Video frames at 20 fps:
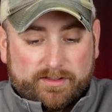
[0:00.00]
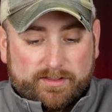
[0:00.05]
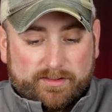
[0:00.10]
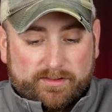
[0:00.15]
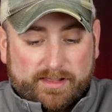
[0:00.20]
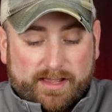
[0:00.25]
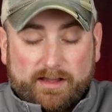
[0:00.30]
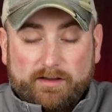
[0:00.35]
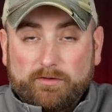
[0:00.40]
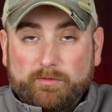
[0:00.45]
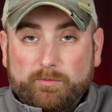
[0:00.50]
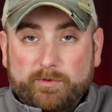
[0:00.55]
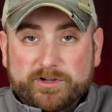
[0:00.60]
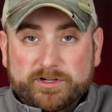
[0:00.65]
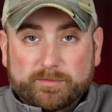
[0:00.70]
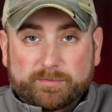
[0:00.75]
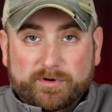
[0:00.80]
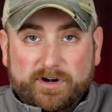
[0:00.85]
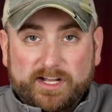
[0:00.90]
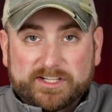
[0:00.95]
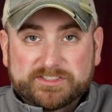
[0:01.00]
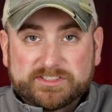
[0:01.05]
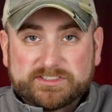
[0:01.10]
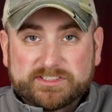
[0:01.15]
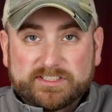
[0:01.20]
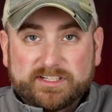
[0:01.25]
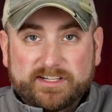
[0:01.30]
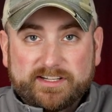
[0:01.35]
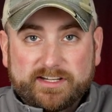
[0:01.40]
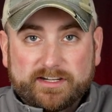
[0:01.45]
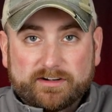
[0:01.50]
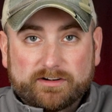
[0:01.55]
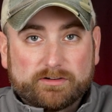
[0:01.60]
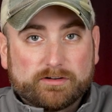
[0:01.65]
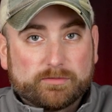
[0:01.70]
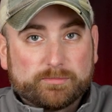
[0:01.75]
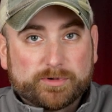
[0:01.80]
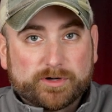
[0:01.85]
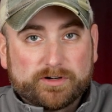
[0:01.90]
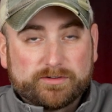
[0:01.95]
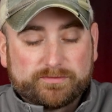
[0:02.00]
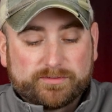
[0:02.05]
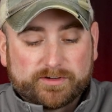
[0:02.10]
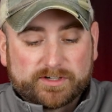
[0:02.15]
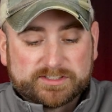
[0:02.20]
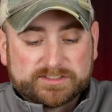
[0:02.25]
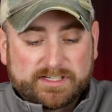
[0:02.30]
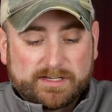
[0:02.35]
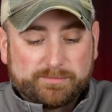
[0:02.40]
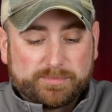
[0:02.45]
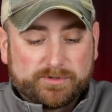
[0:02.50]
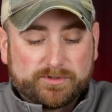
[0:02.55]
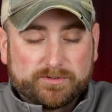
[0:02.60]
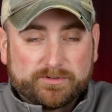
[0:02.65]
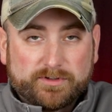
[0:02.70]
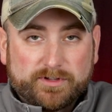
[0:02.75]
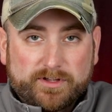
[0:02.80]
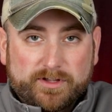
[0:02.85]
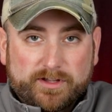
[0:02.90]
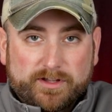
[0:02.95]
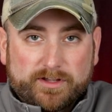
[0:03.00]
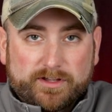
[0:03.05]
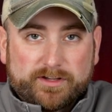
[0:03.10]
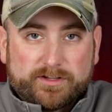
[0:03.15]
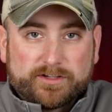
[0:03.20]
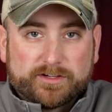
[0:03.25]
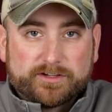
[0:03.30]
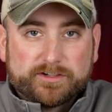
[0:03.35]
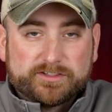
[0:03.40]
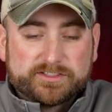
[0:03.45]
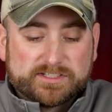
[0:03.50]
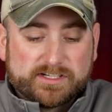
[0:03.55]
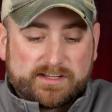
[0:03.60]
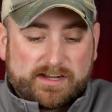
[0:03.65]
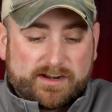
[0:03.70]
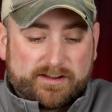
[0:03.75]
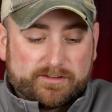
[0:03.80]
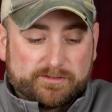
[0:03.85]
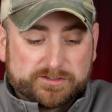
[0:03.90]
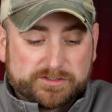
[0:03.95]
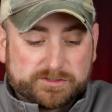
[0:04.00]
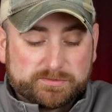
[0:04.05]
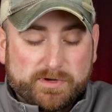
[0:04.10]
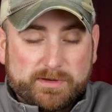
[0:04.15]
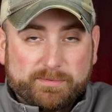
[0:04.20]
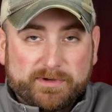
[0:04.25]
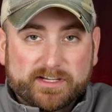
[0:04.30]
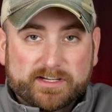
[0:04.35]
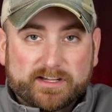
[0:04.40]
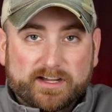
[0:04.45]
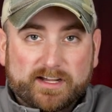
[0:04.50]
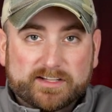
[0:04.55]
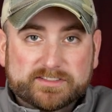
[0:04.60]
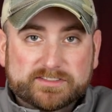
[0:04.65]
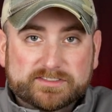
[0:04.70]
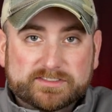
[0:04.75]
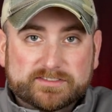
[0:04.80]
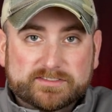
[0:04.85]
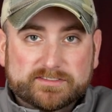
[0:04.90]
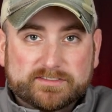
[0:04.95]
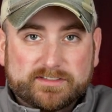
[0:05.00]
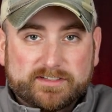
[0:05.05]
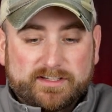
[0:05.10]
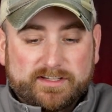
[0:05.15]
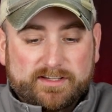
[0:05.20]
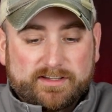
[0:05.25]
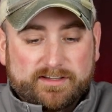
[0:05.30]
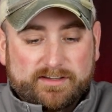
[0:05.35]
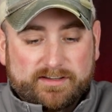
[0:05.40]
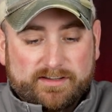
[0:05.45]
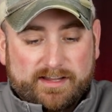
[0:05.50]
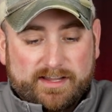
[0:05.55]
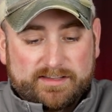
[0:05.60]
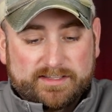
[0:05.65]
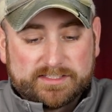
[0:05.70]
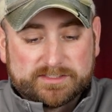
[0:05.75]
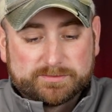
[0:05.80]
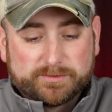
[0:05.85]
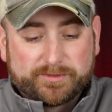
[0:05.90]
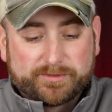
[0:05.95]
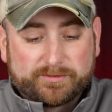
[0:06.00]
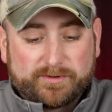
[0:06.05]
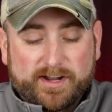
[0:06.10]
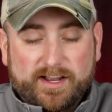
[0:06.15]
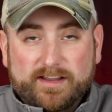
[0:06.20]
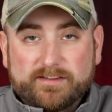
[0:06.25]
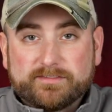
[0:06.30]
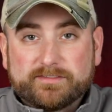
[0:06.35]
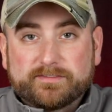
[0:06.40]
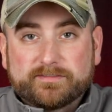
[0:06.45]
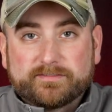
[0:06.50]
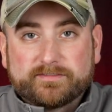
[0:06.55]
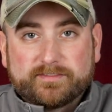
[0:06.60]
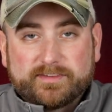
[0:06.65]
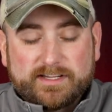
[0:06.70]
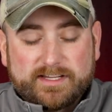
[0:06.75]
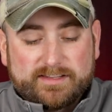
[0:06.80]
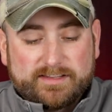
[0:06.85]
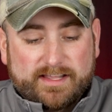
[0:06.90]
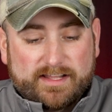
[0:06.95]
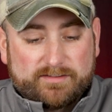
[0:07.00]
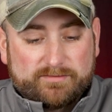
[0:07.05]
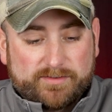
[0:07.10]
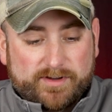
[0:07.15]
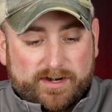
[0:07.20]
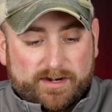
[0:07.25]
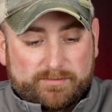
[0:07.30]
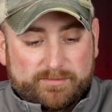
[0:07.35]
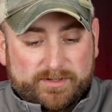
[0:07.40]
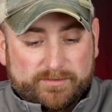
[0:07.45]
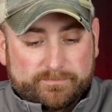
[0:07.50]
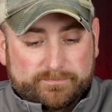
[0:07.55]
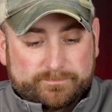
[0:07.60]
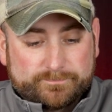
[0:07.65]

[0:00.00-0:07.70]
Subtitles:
that when you're processing a deer or a bird, for example, you're using a lot of those sweeping cuts, and this will thrive in that environment.